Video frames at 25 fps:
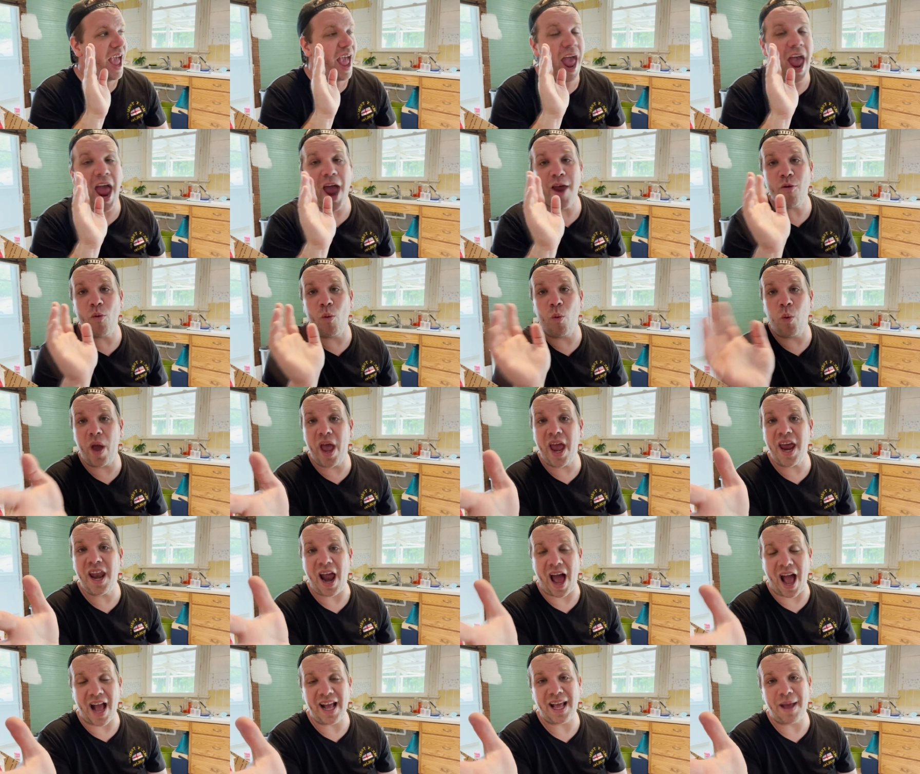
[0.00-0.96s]
And
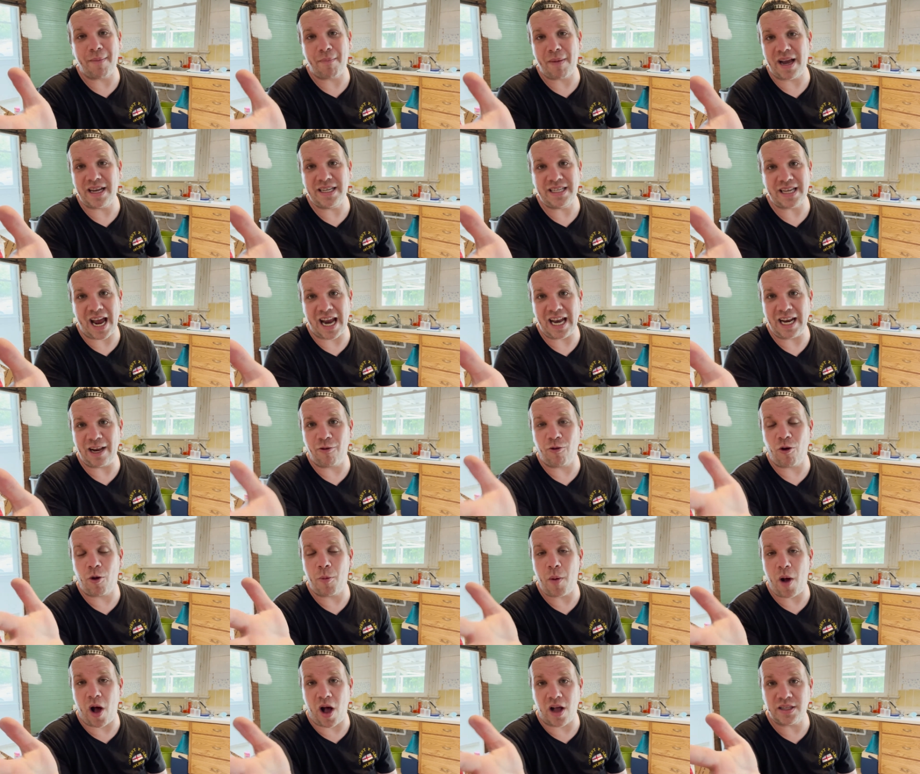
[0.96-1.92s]
when I get my dining
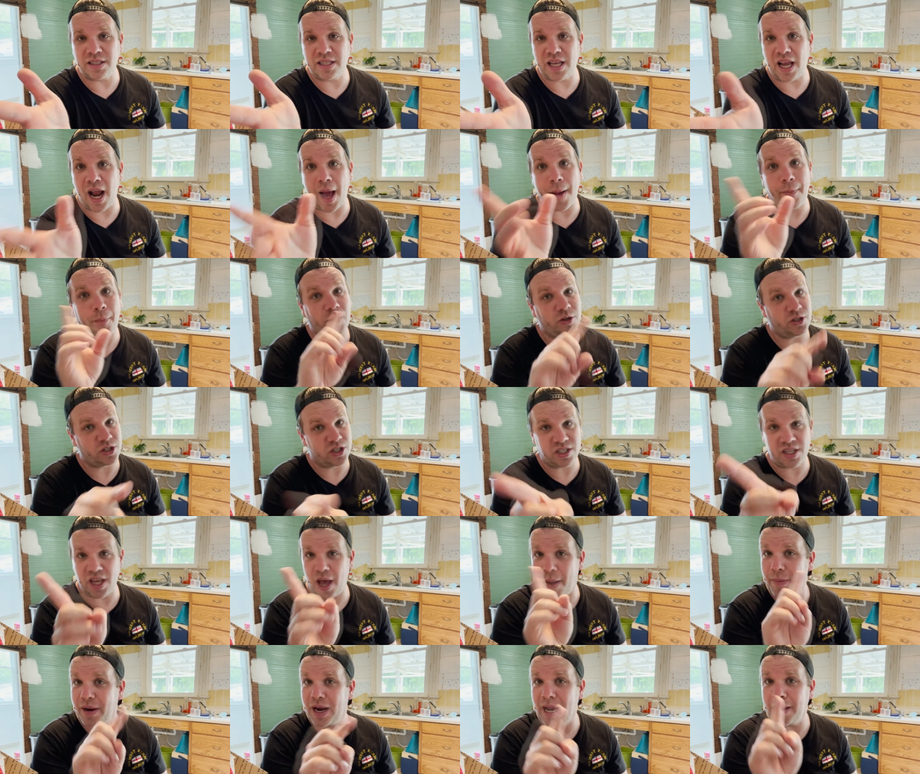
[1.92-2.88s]
room all set up, which is
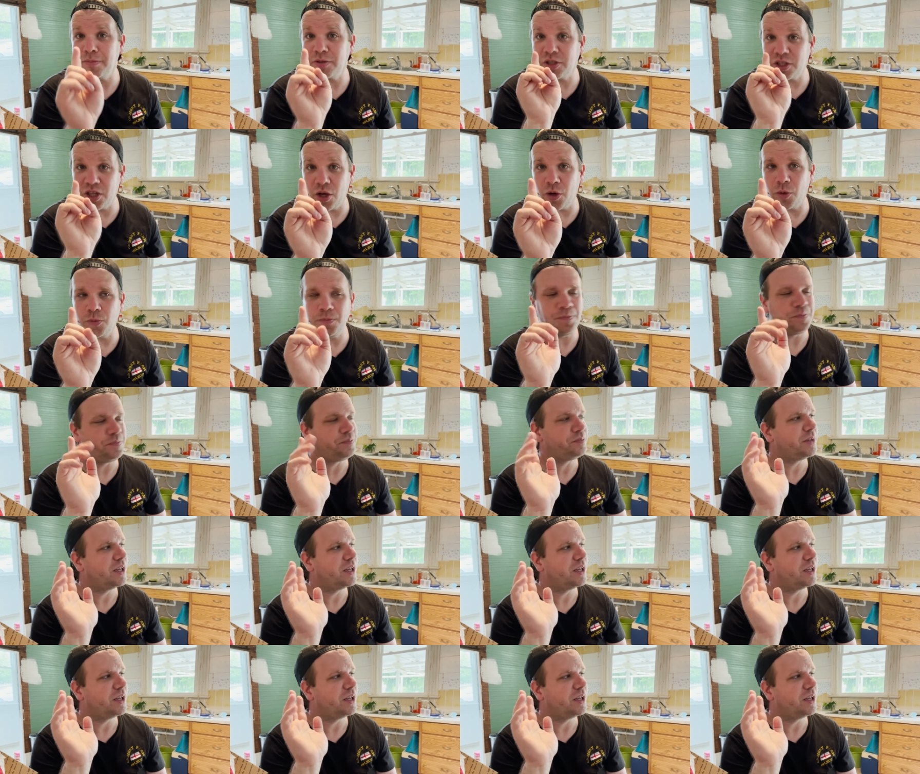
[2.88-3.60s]
coming up soon,